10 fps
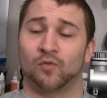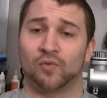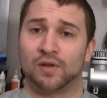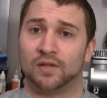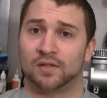
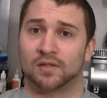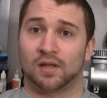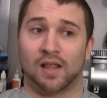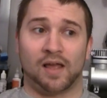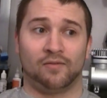Marines,
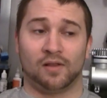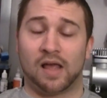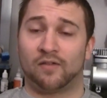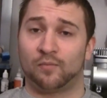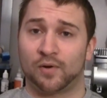a lot
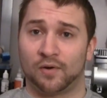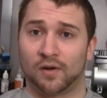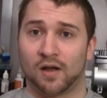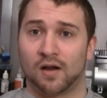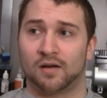of Imperial
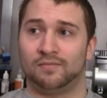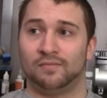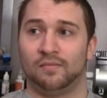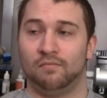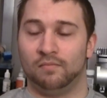Guard,
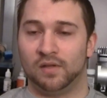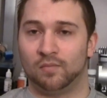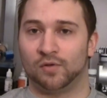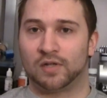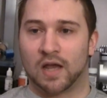
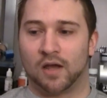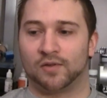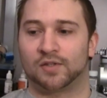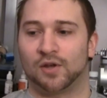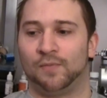minimal Tau.
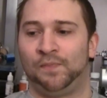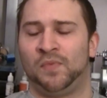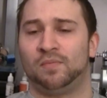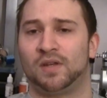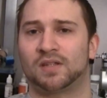So
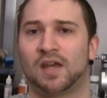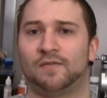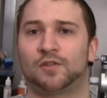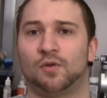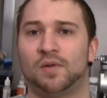because I
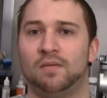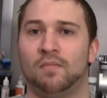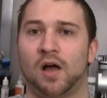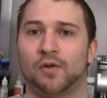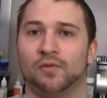have so many
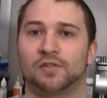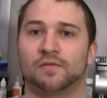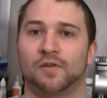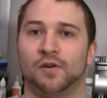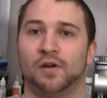models
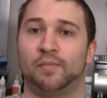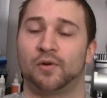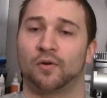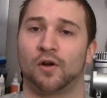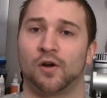for
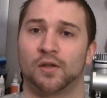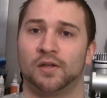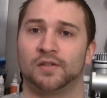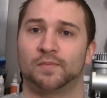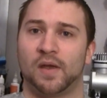Imperial Guard
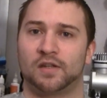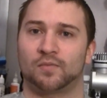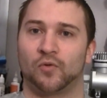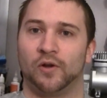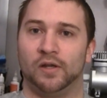and Space
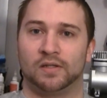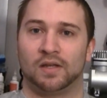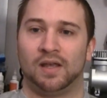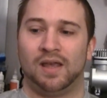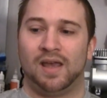Marines,
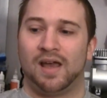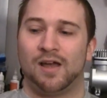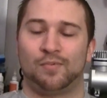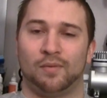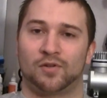
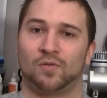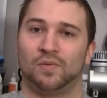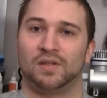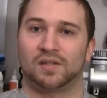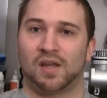I pretty much went
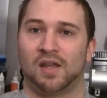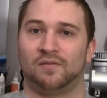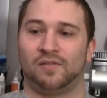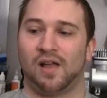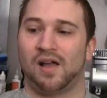with sand,
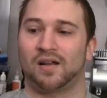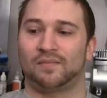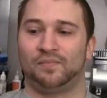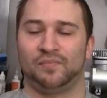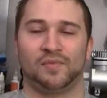flock,
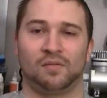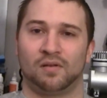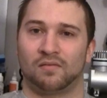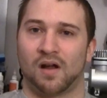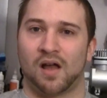a little
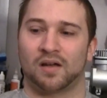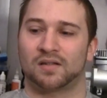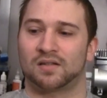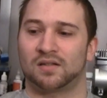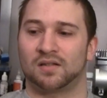bit of rocks,
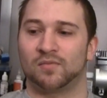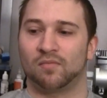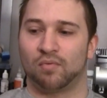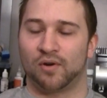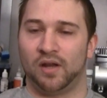some
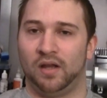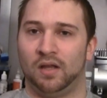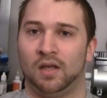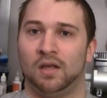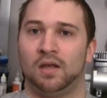
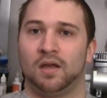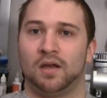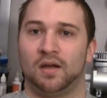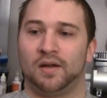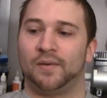debris,
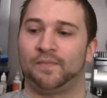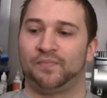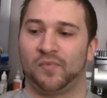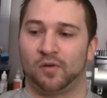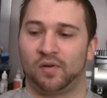a
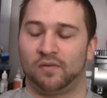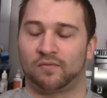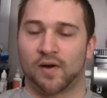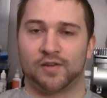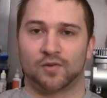little bit
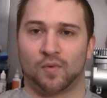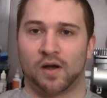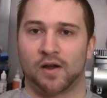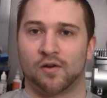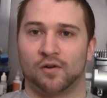of razor
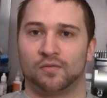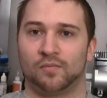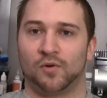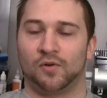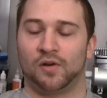wire
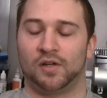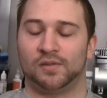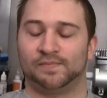or